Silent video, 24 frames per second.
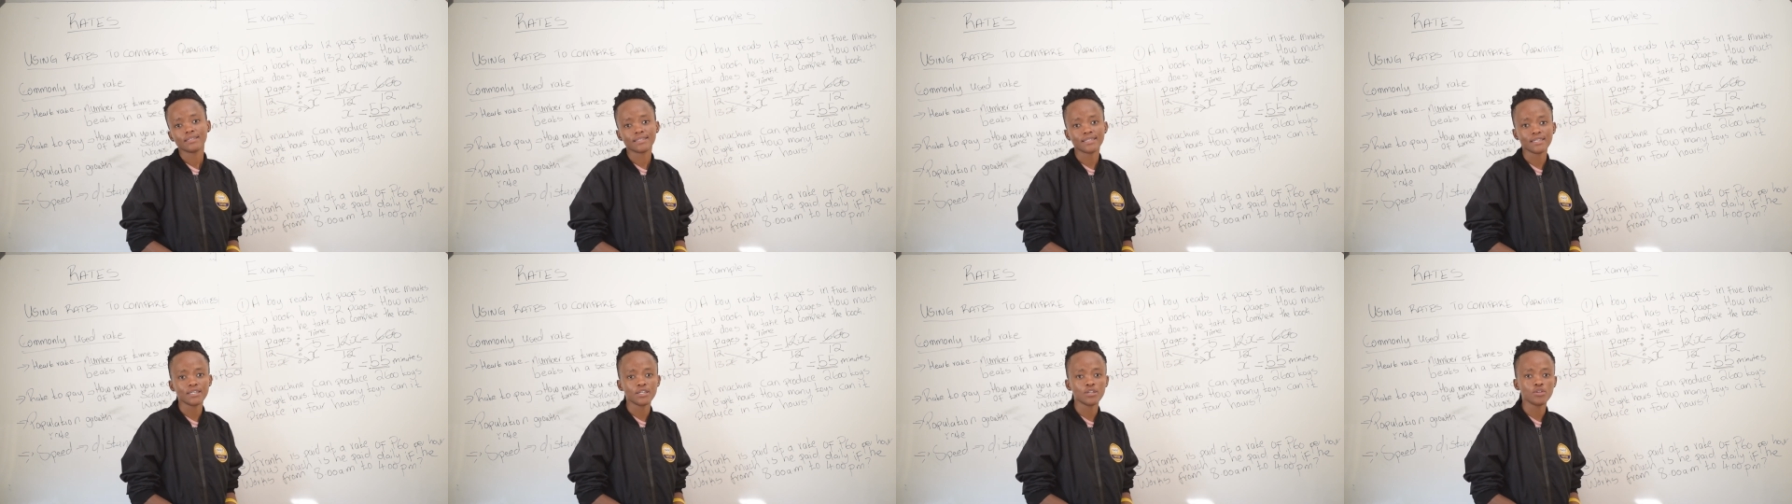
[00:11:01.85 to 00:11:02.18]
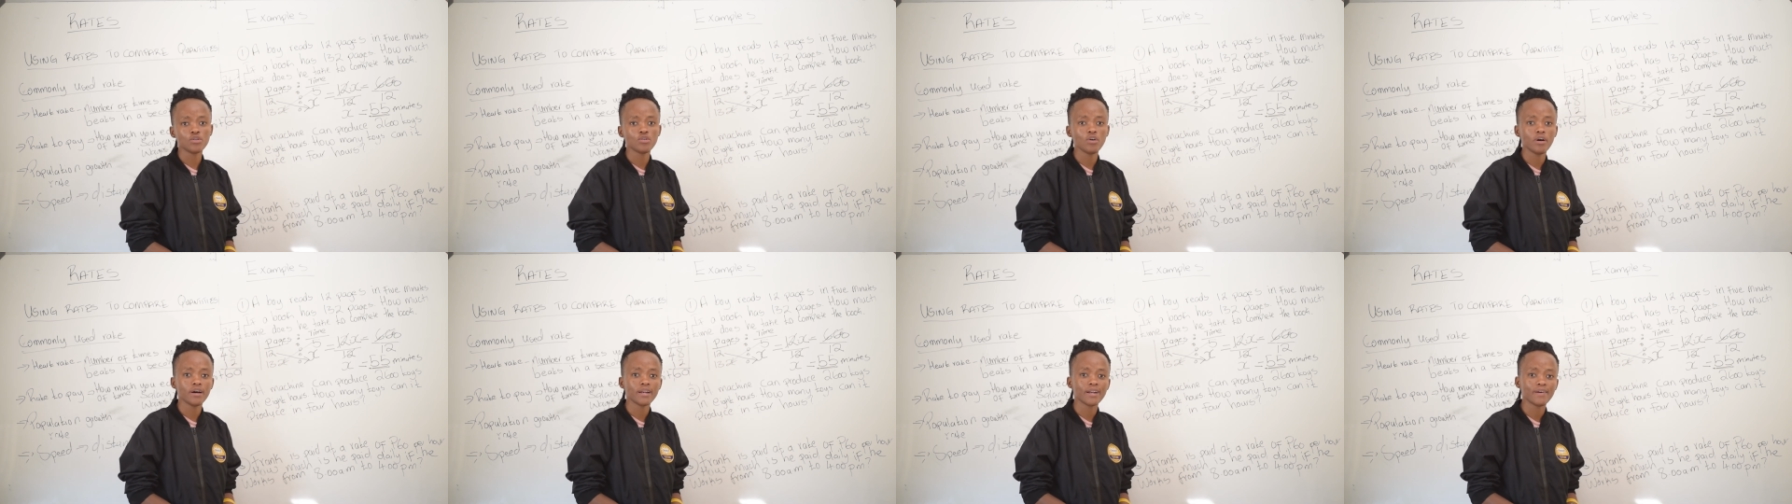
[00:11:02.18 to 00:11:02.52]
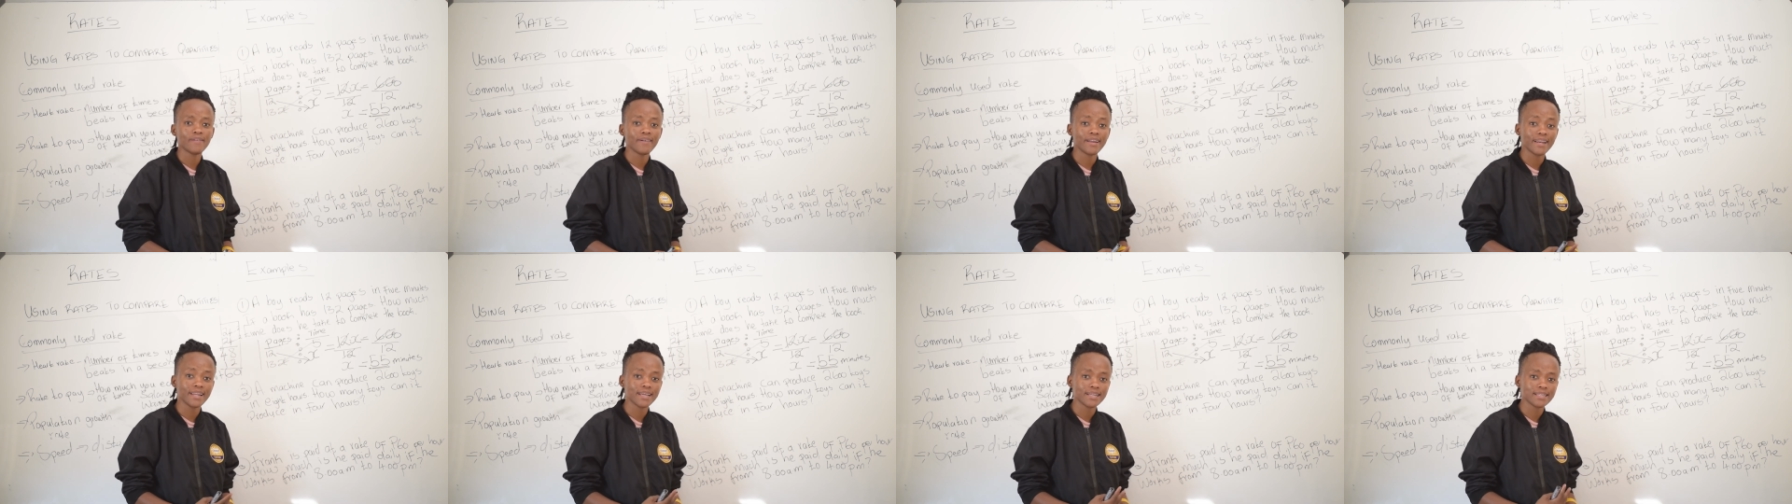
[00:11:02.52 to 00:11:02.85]
See you on
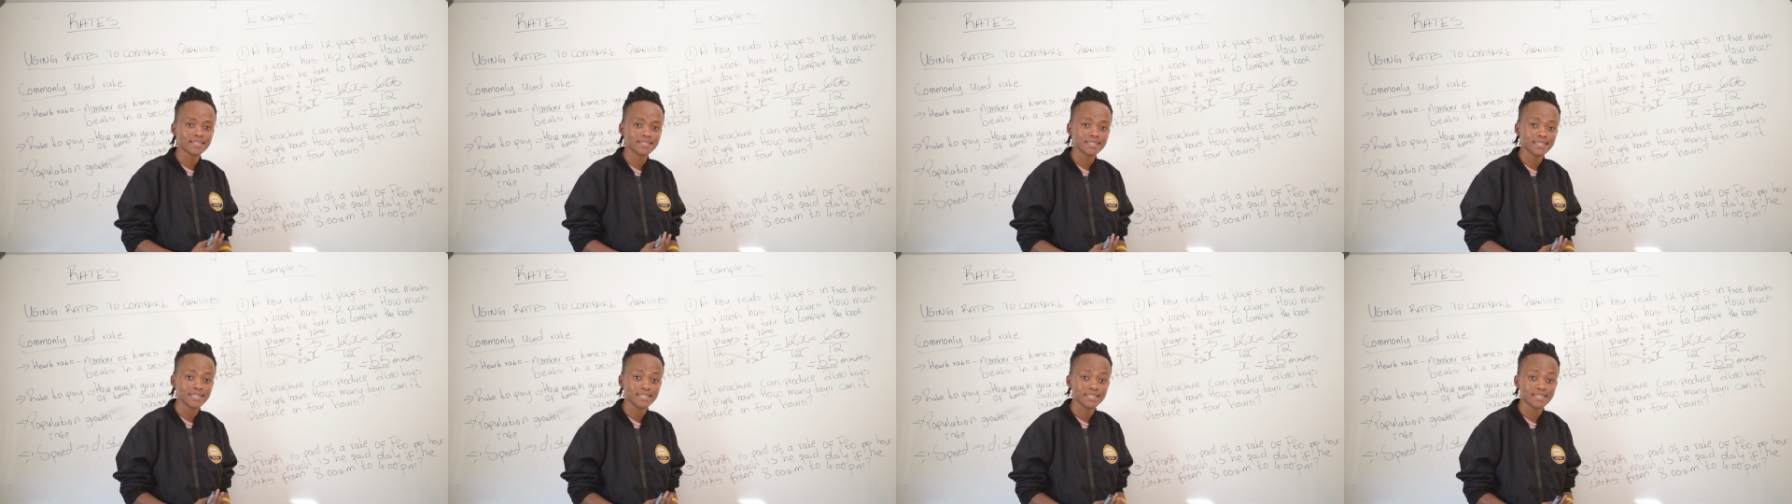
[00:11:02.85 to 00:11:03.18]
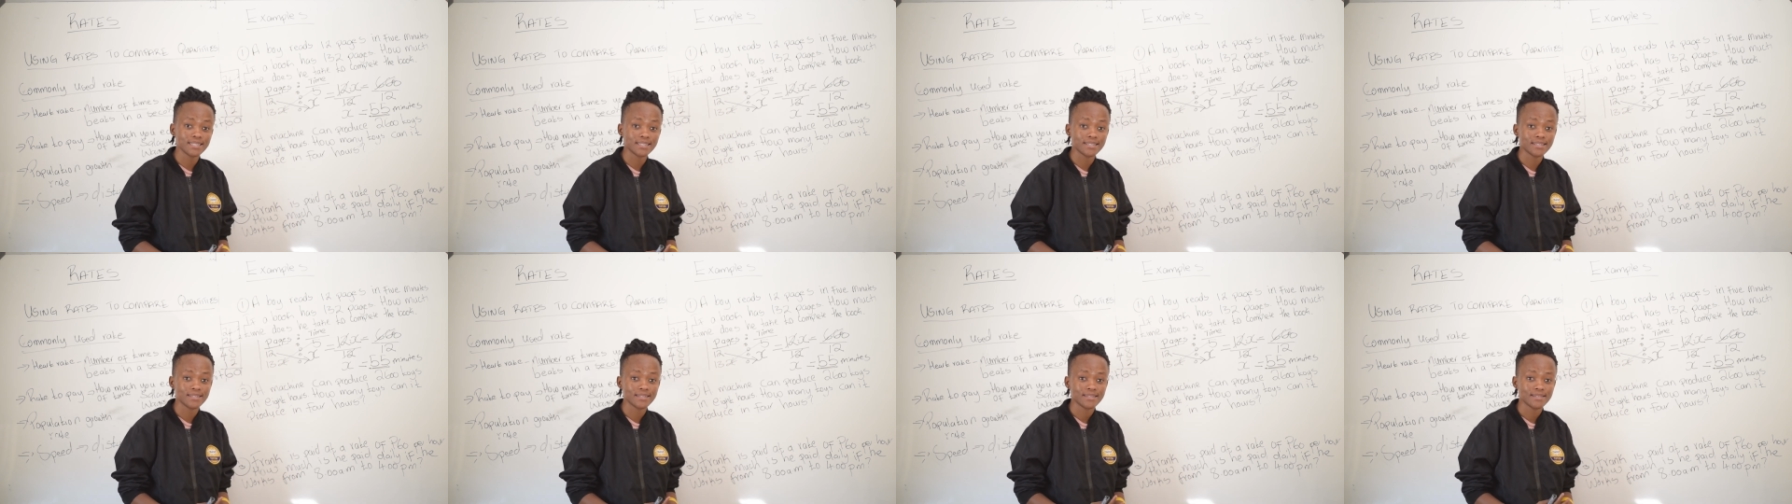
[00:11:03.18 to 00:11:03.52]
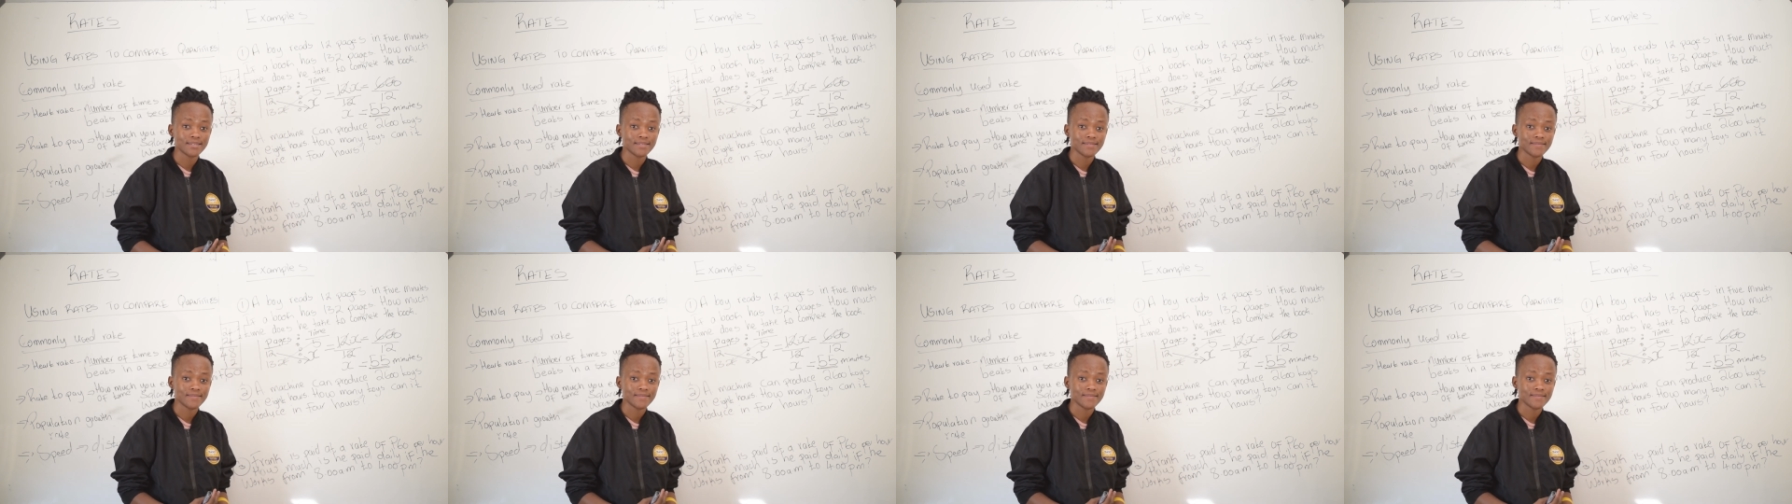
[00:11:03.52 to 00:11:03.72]
our next session.